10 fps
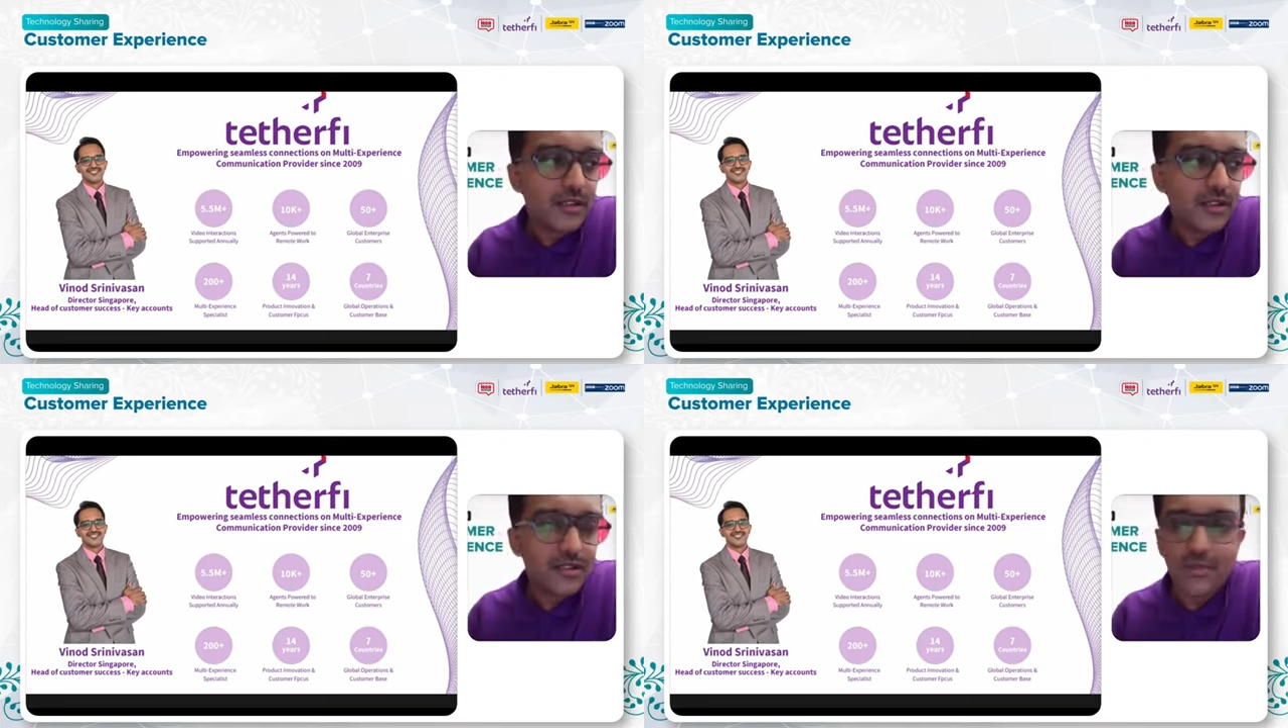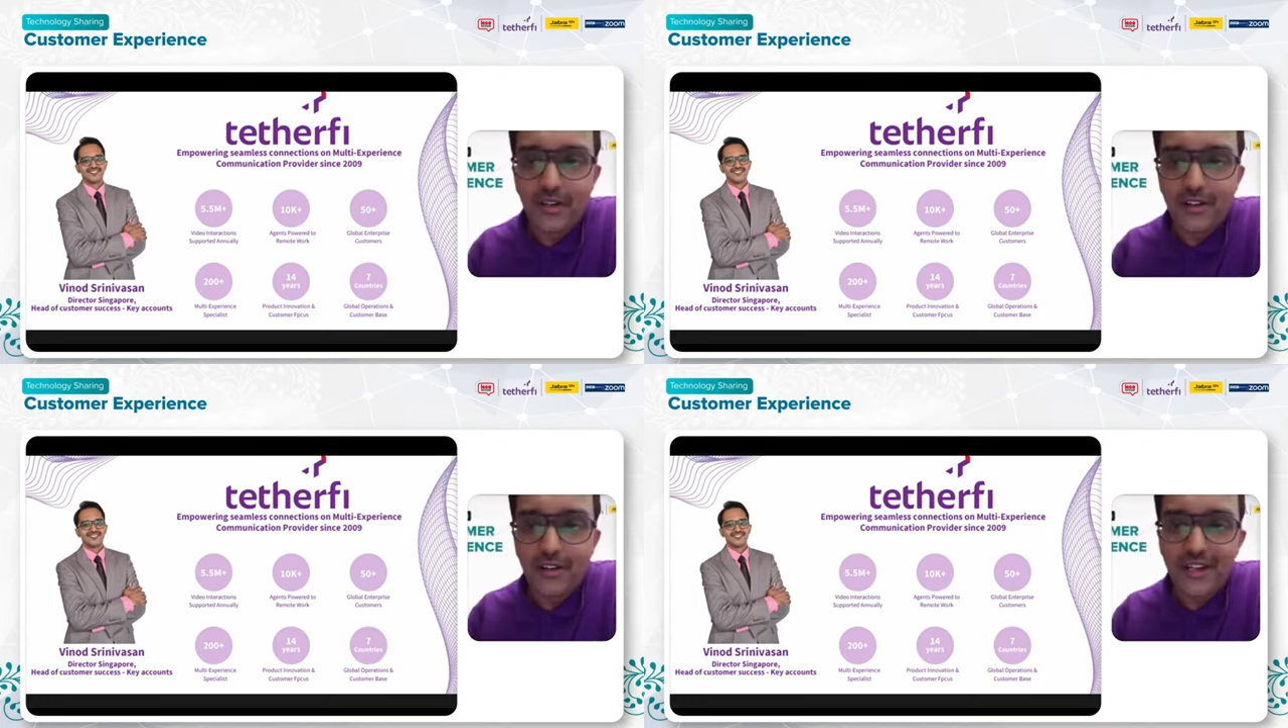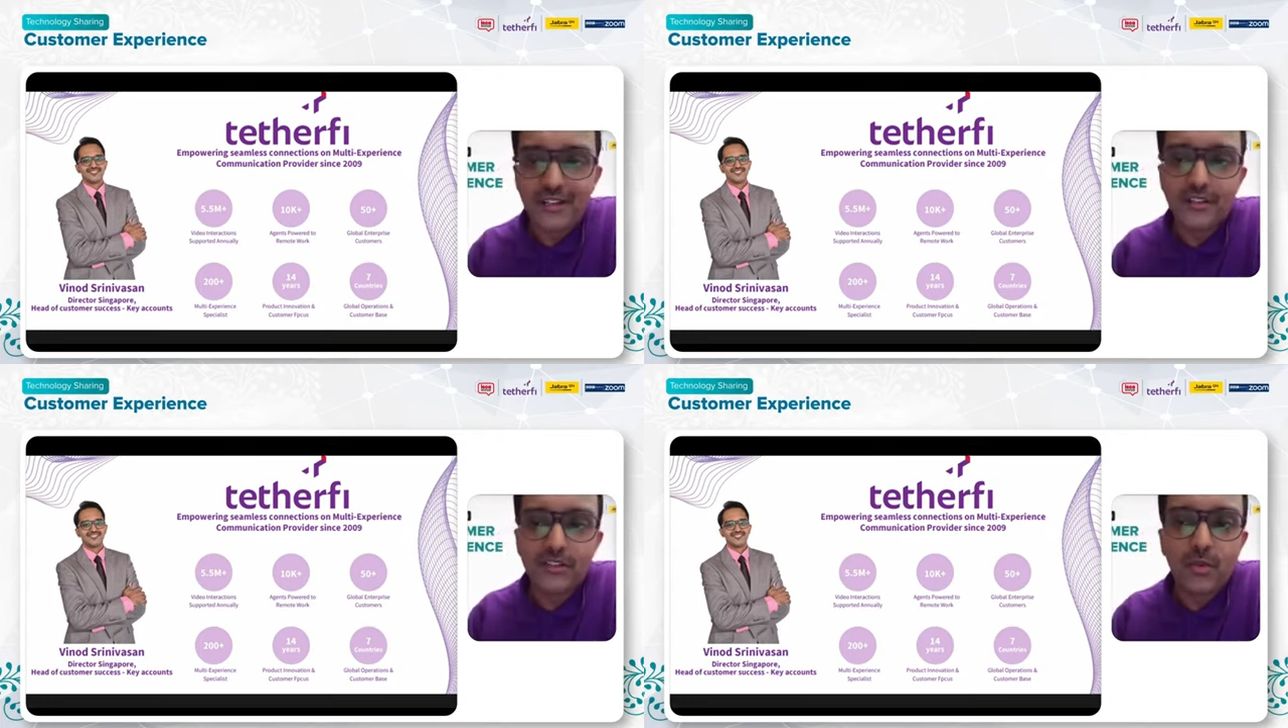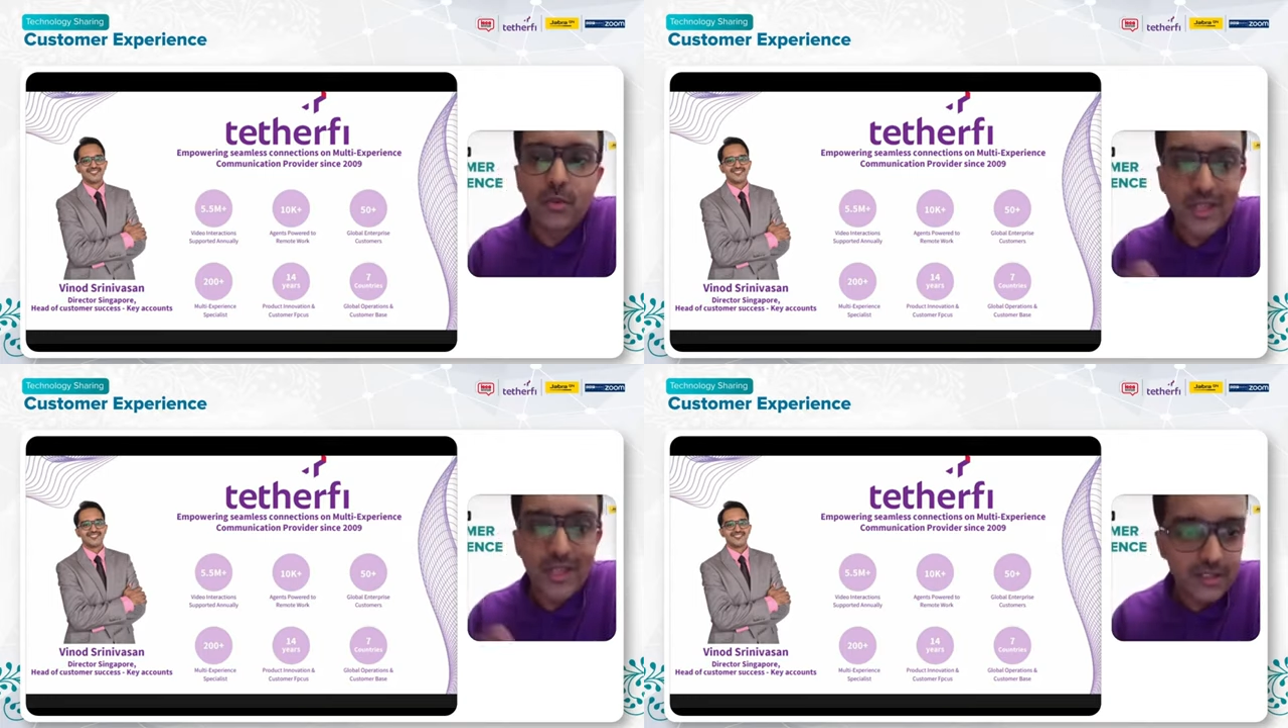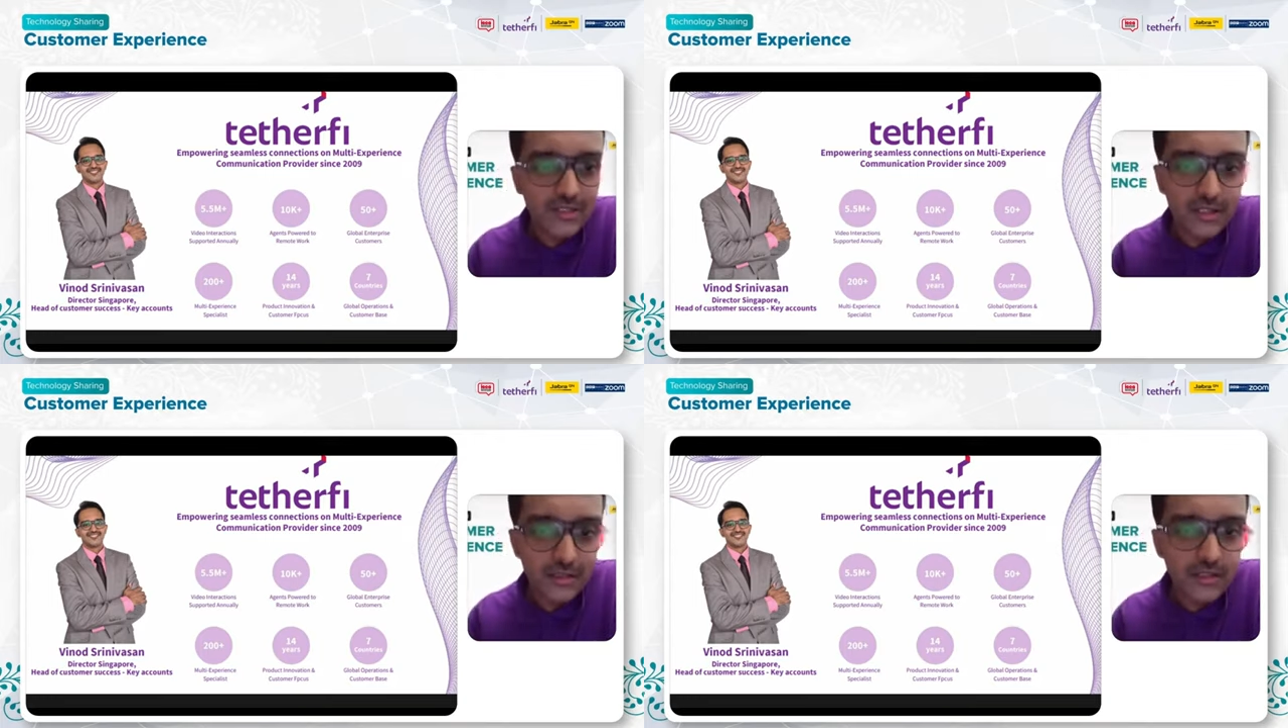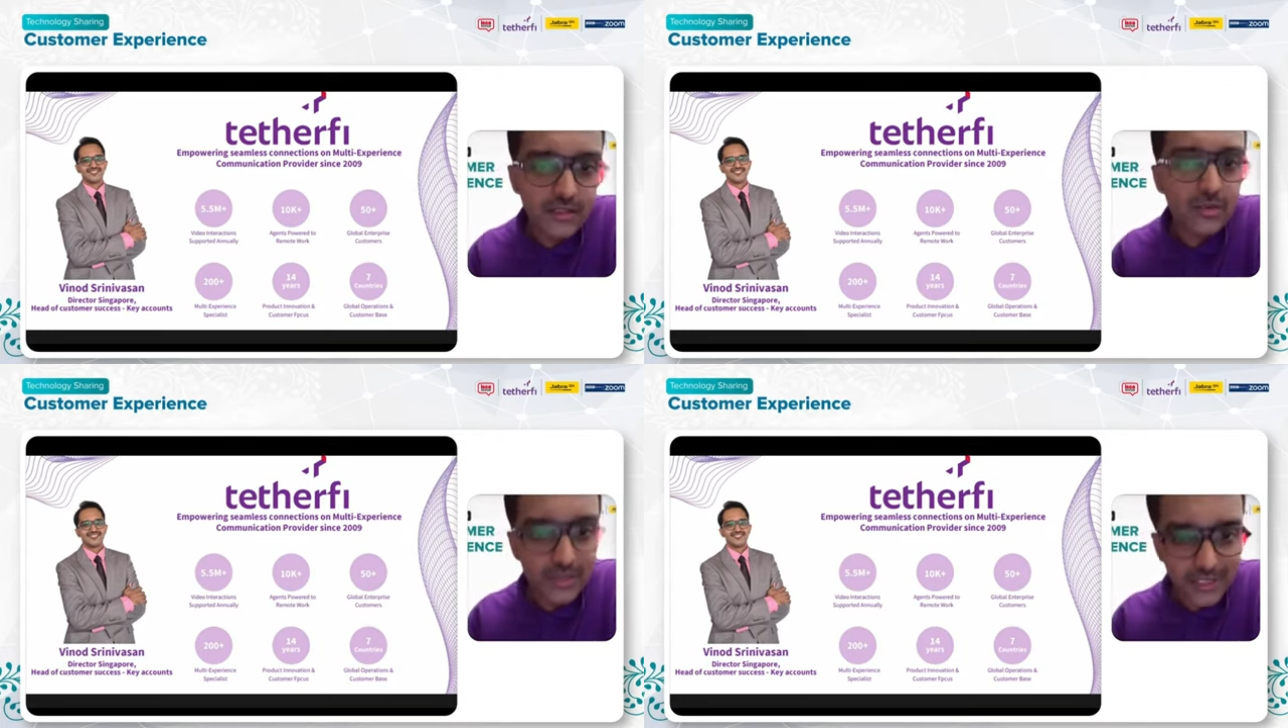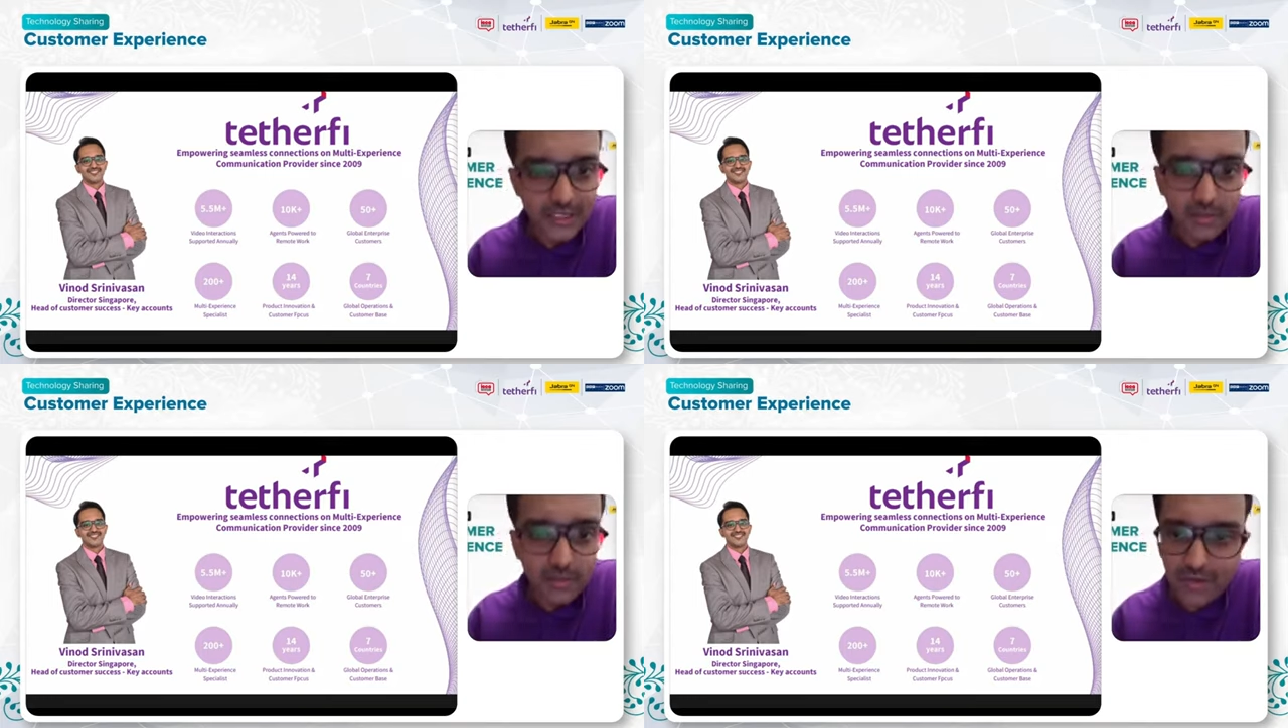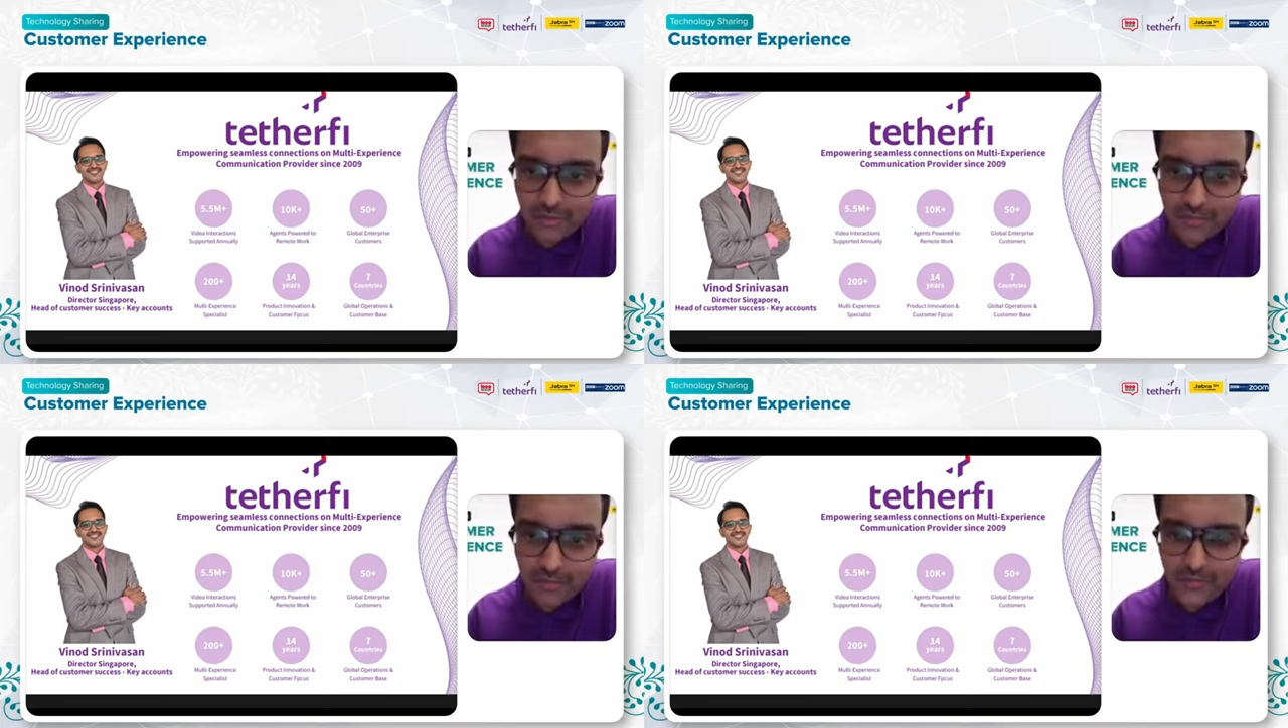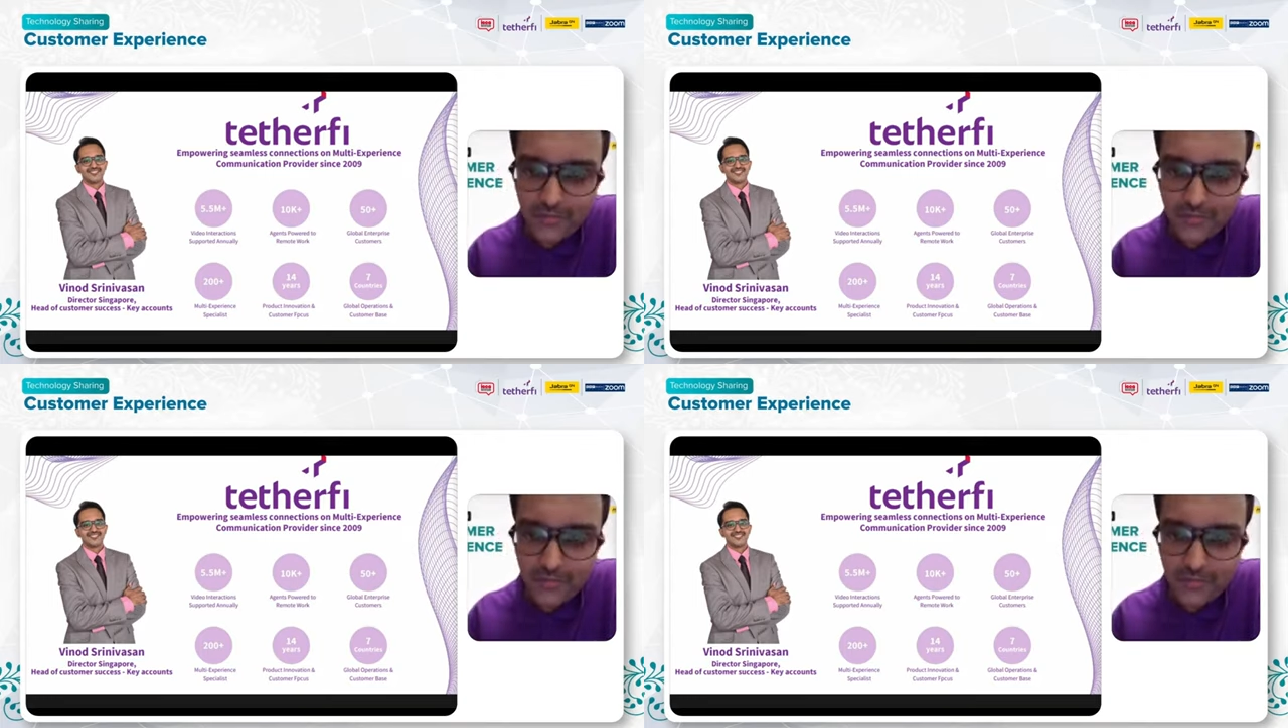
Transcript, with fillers: customer interactions through various channels into a single platform.